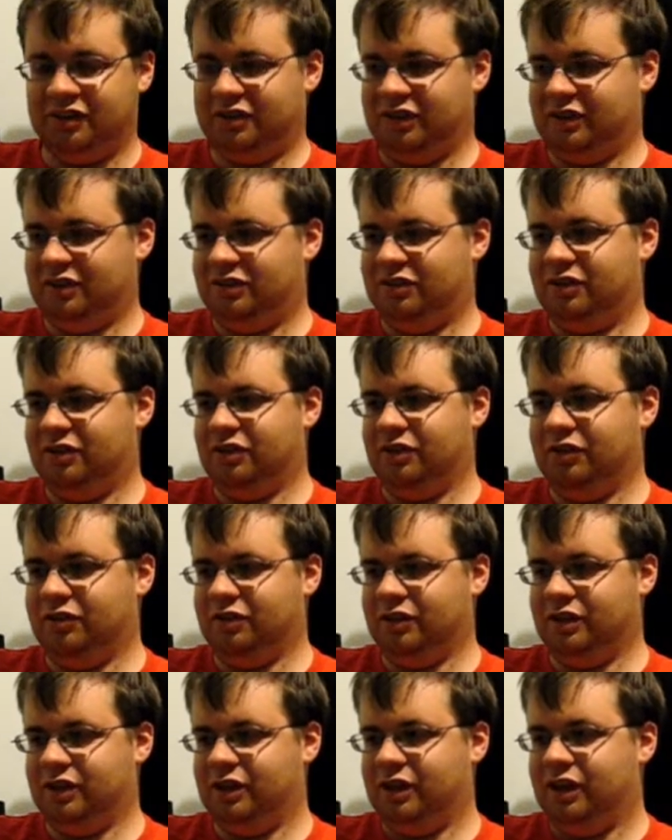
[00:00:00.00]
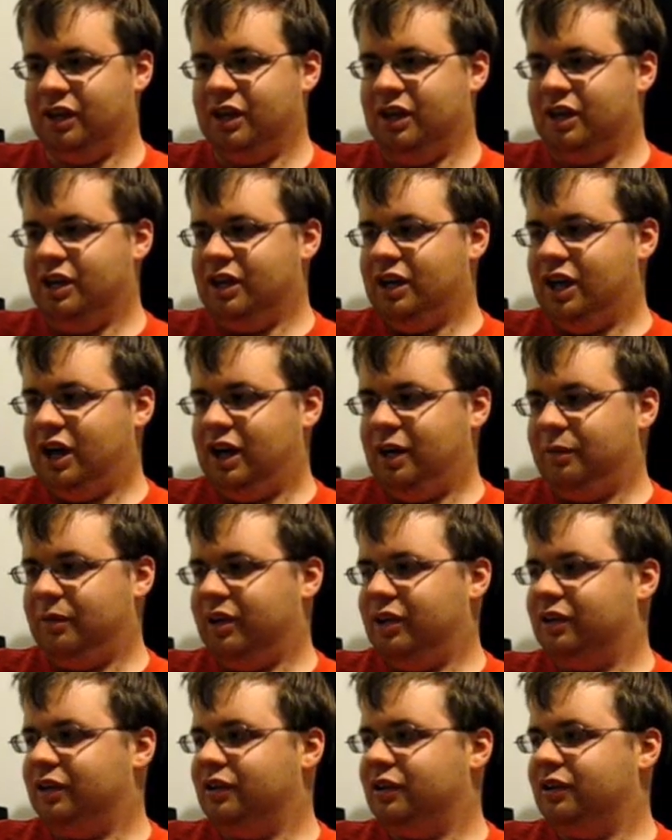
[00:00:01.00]
as children. I
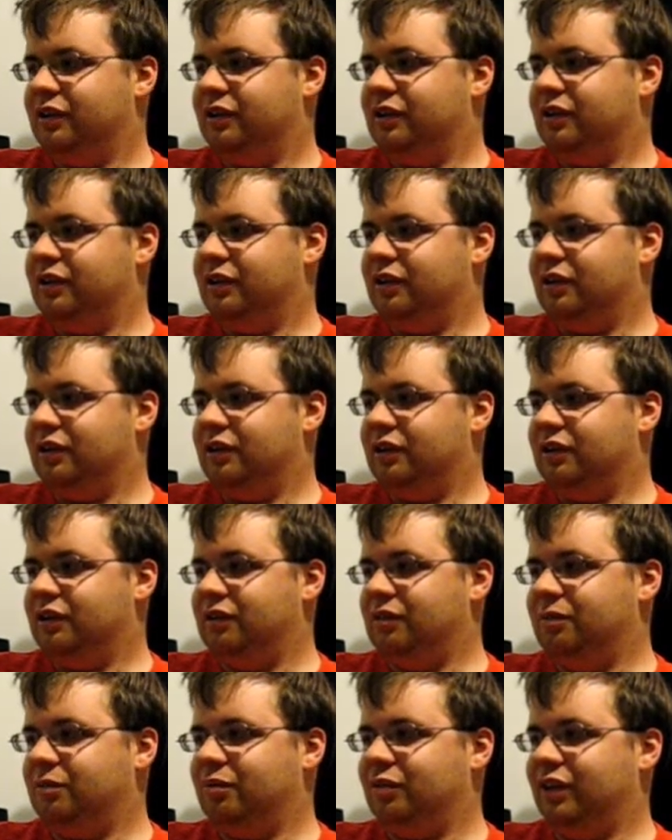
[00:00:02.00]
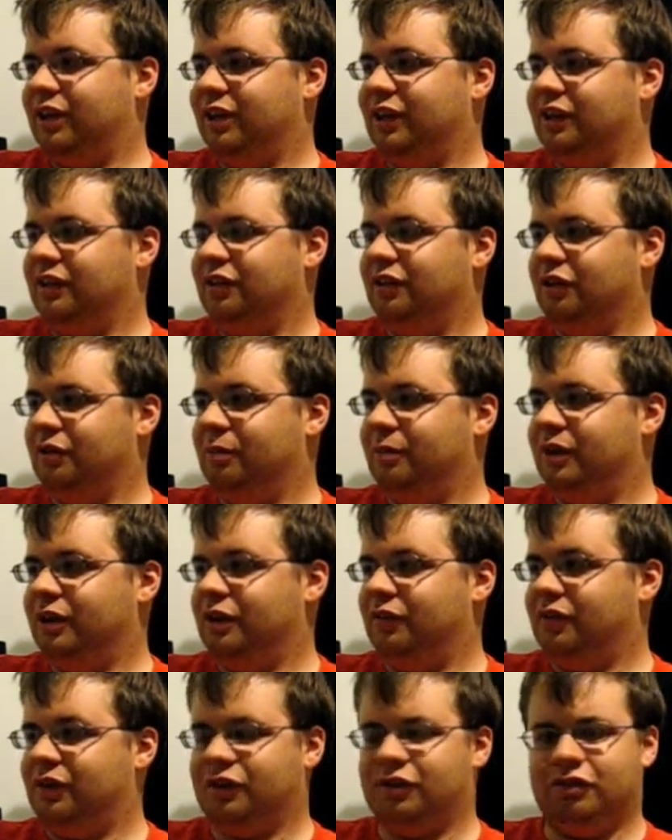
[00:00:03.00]
mean, playing a little bit
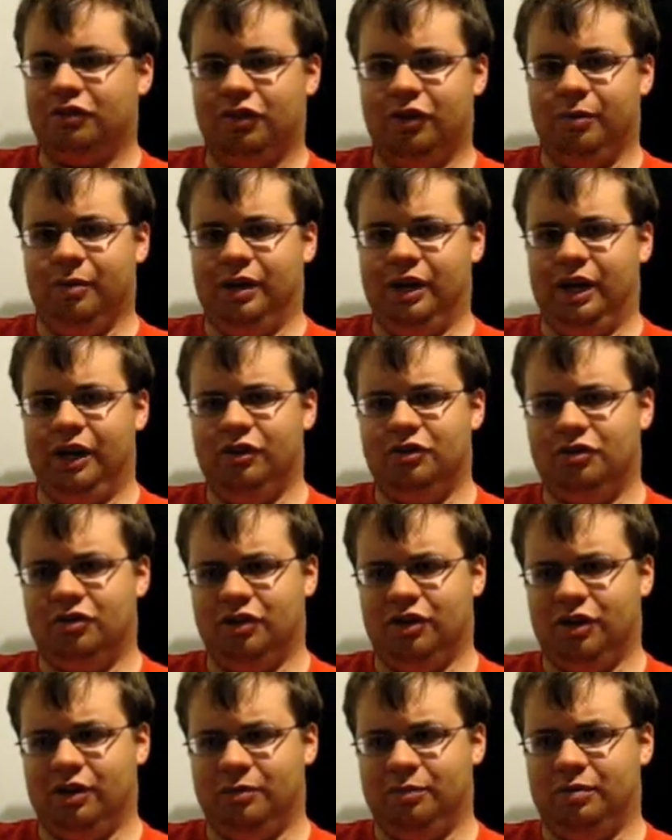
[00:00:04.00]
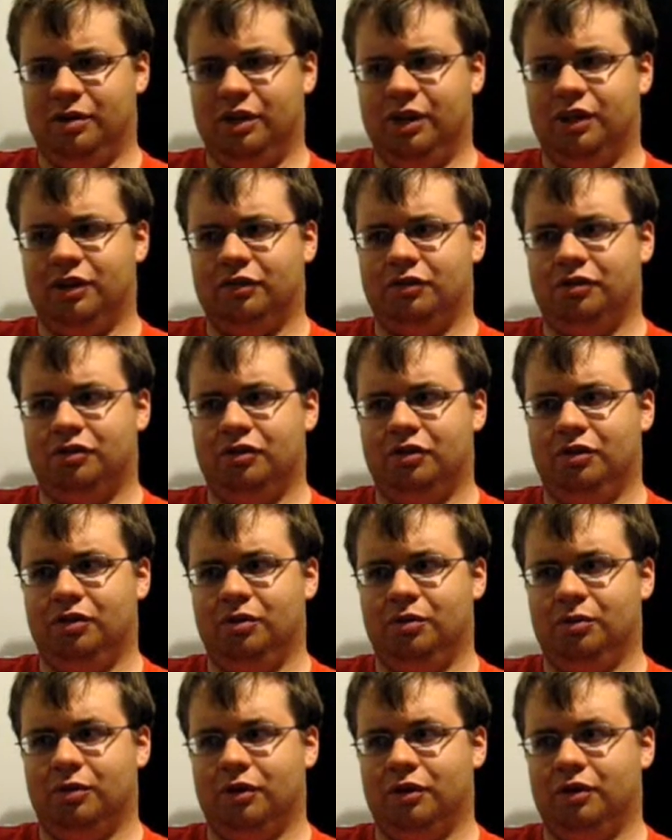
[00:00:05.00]
of Extermination on PS2,
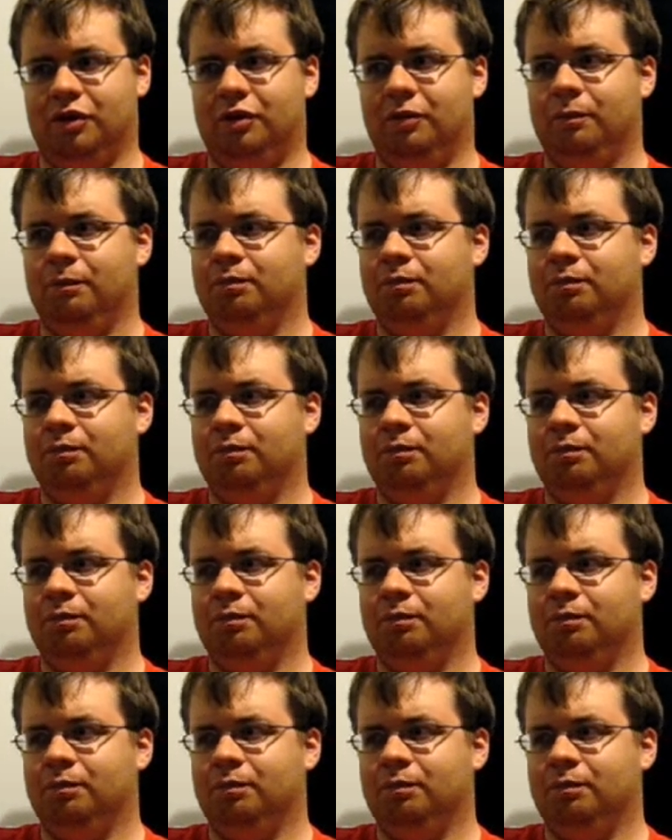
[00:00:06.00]
or,